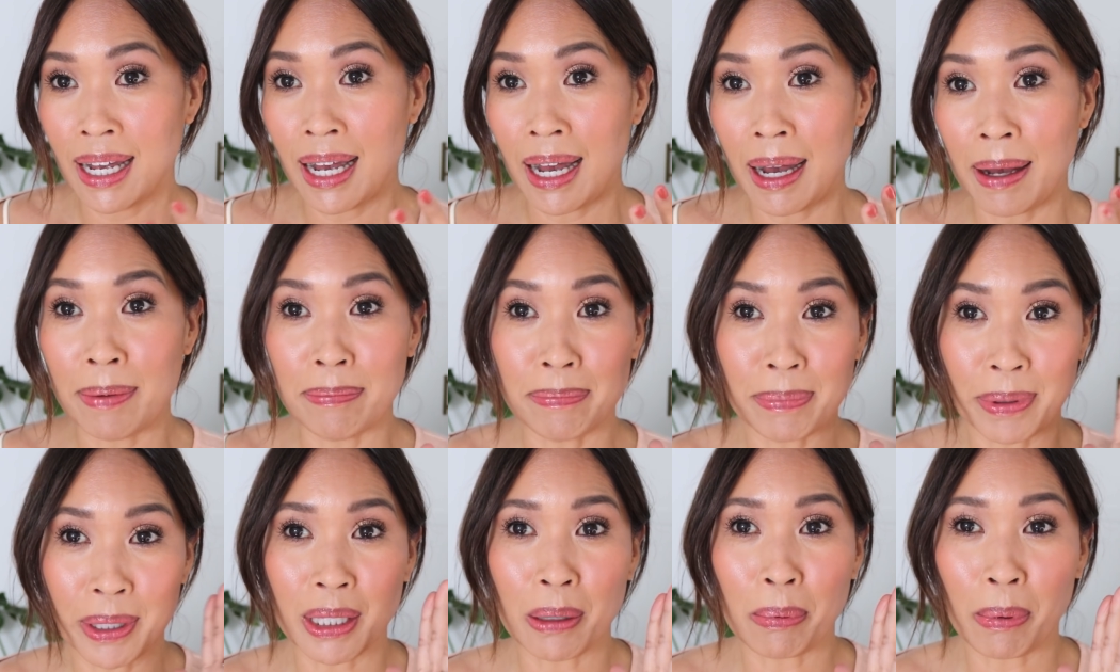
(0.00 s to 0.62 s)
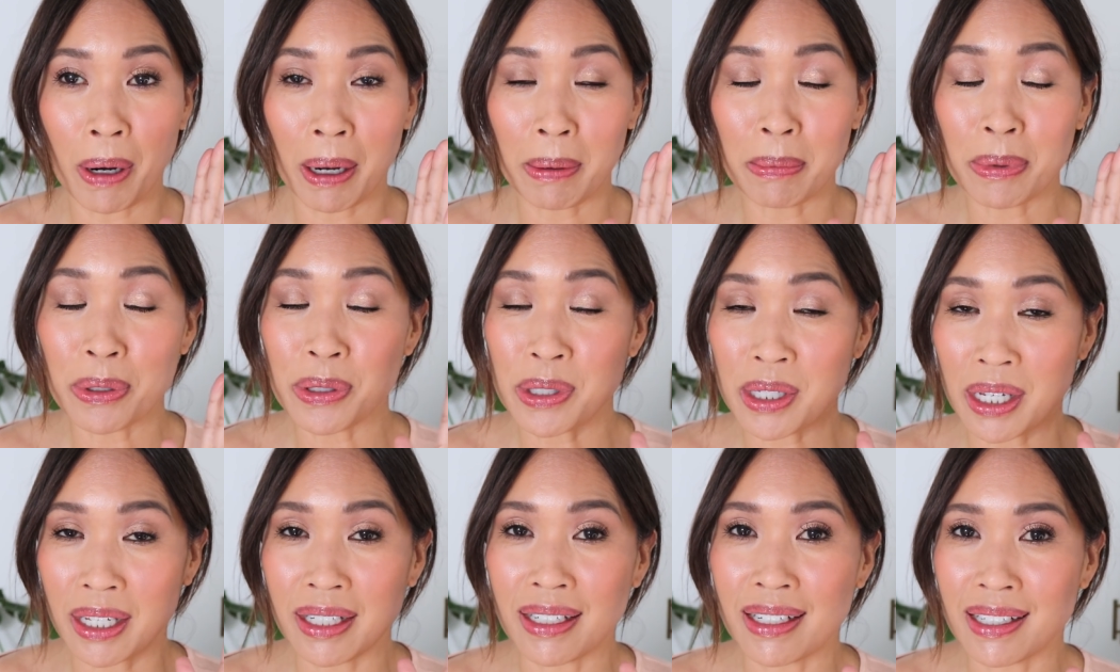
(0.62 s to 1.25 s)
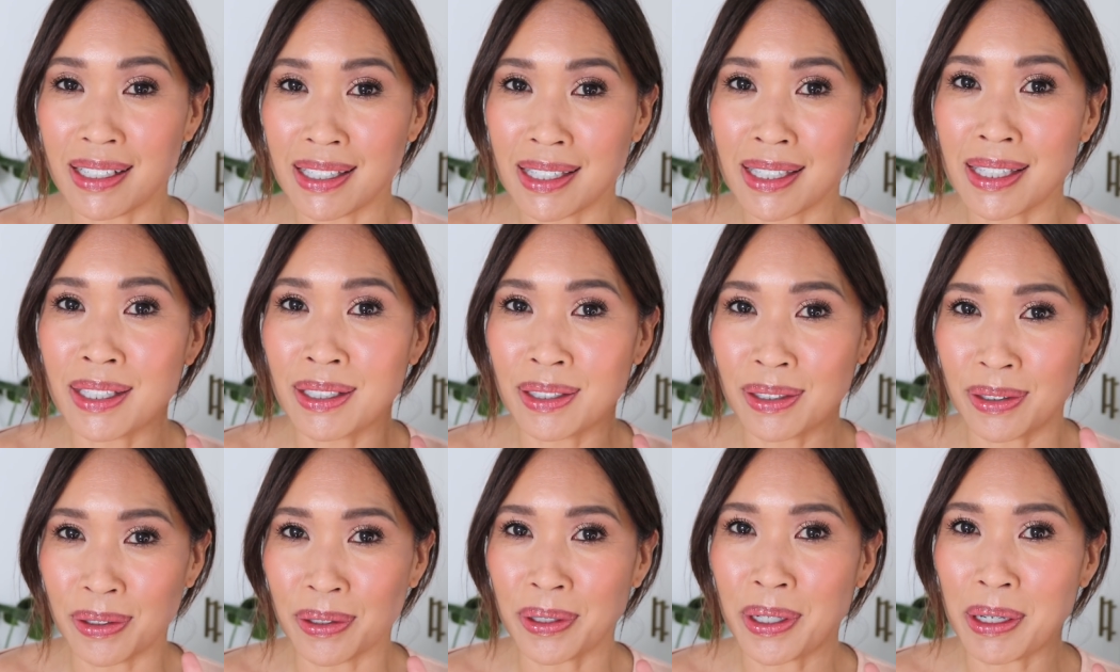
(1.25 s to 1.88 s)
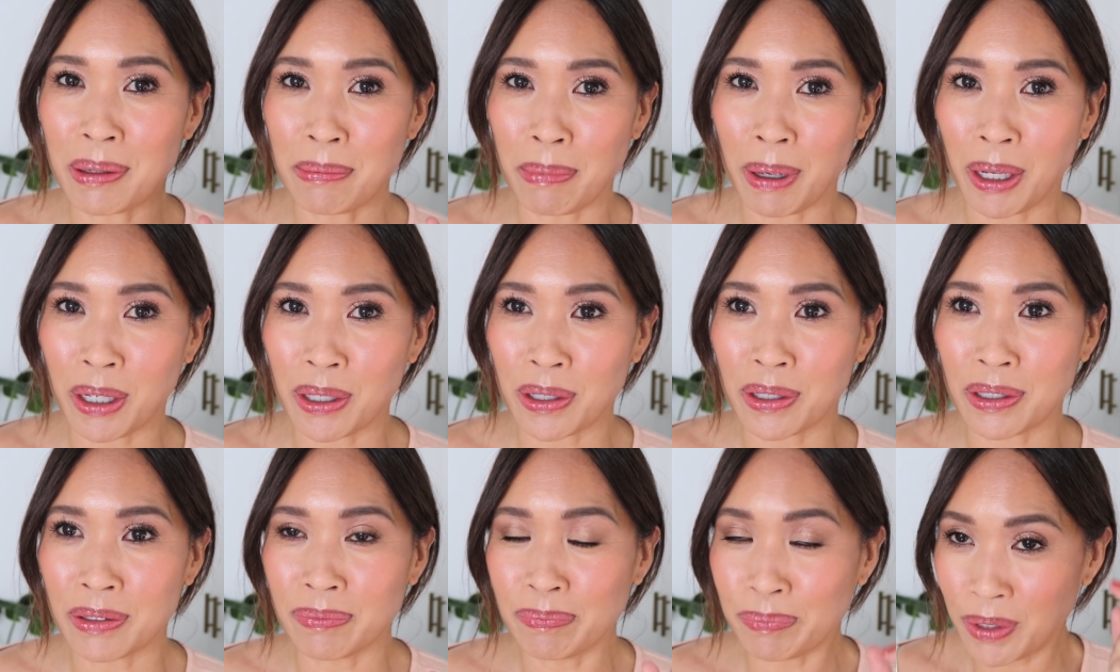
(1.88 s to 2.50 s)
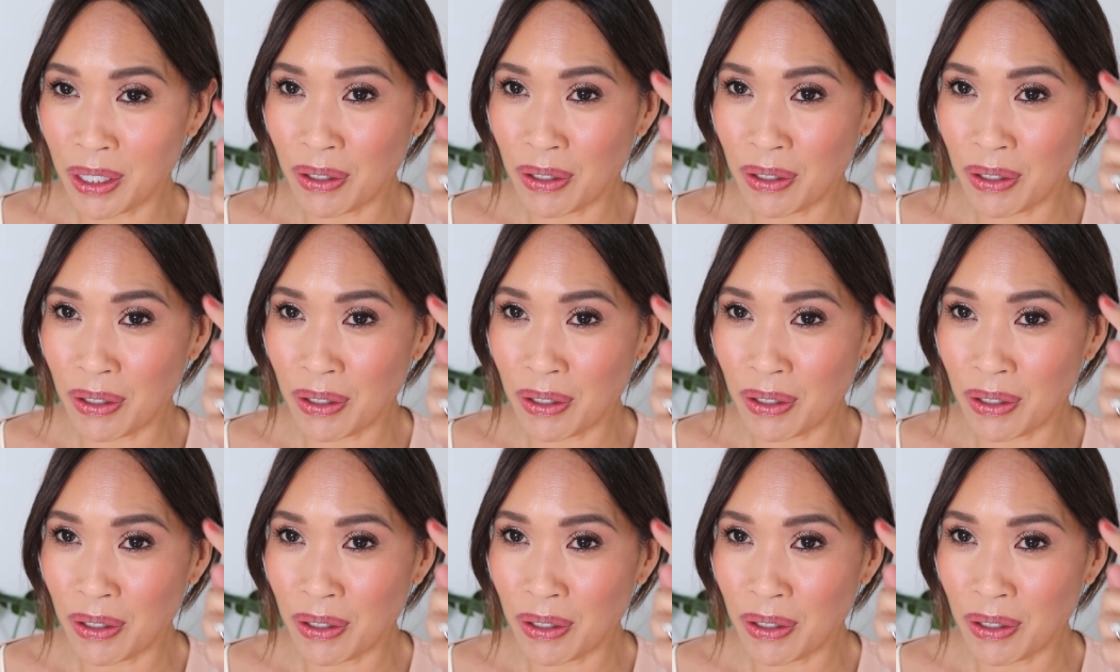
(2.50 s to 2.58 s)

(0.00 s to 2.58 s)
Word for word: Um, but the primer side is looking better.